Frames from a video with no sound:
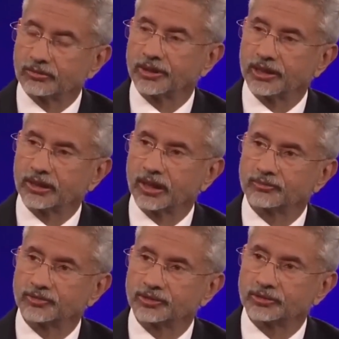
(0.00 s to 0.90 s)
that when it
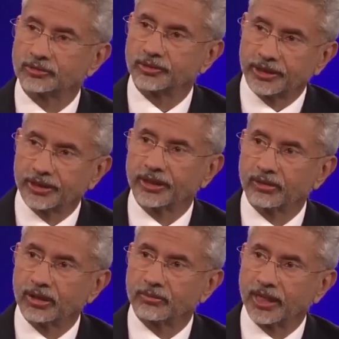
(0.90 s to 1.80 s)
comes to
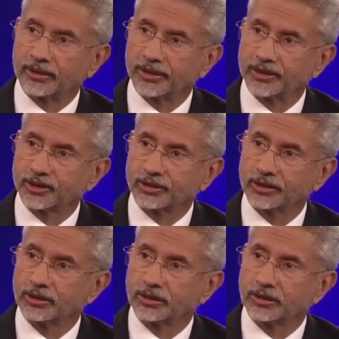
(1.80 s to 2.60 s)
irregular migration,